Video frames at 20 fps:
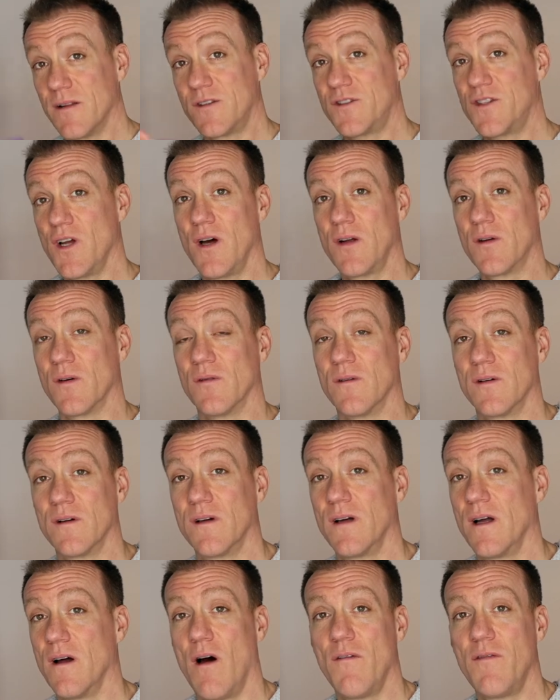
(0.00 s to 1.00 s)
Journal
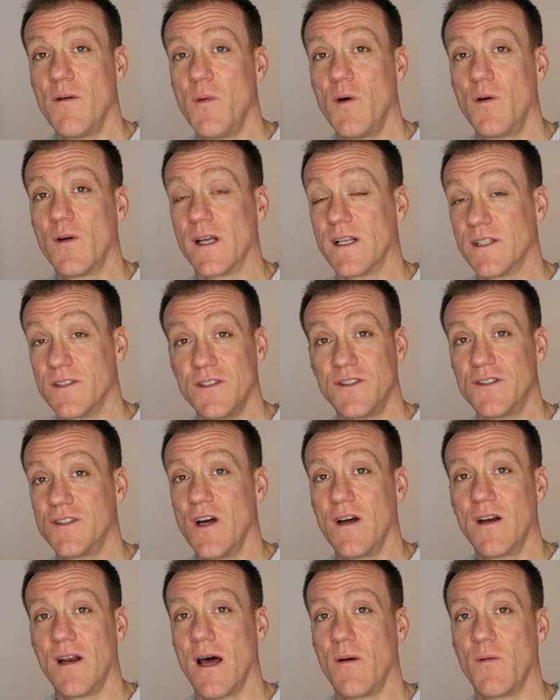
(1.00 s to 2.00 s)
of a morning. Just
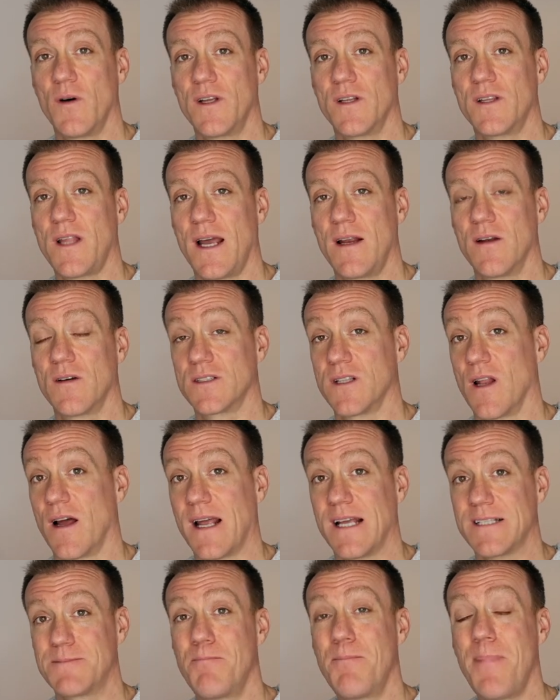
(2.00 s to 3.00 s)
journal out what your day looks
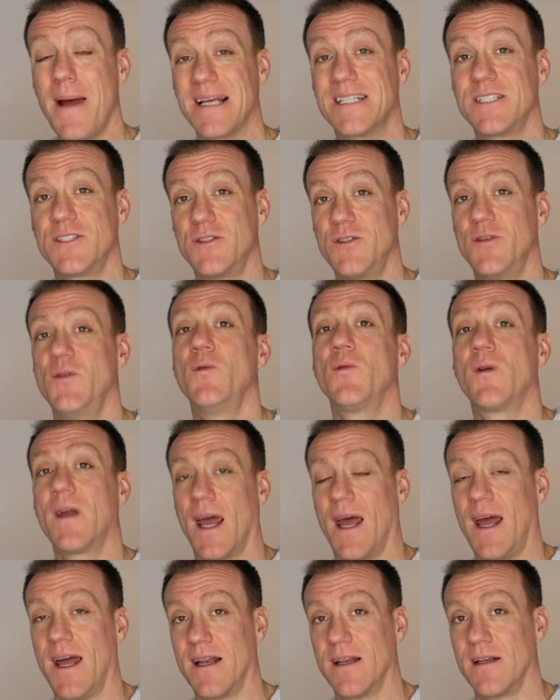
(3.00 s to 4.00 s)
like as best you
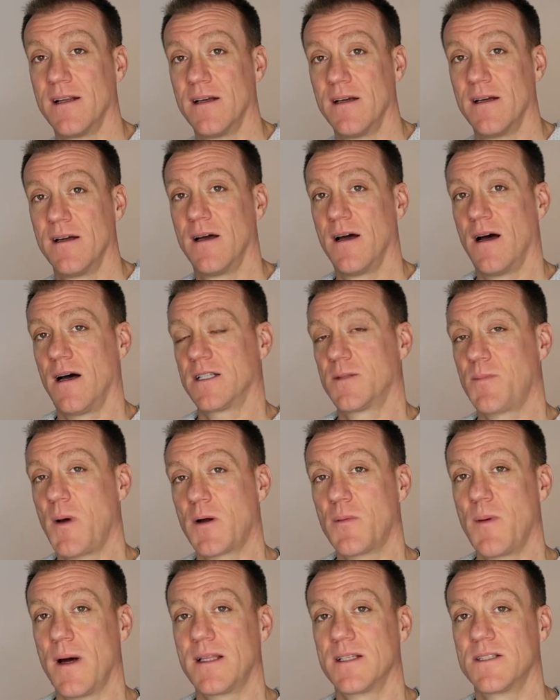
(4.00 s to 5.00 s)
can. I
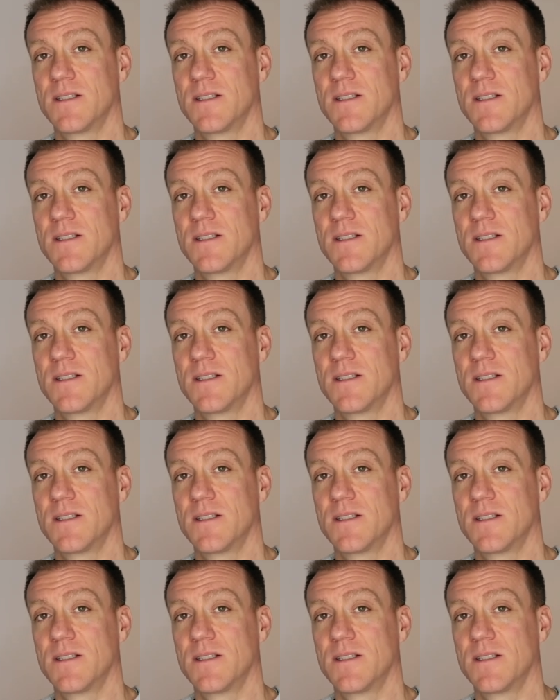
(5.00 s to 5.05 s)
spoke about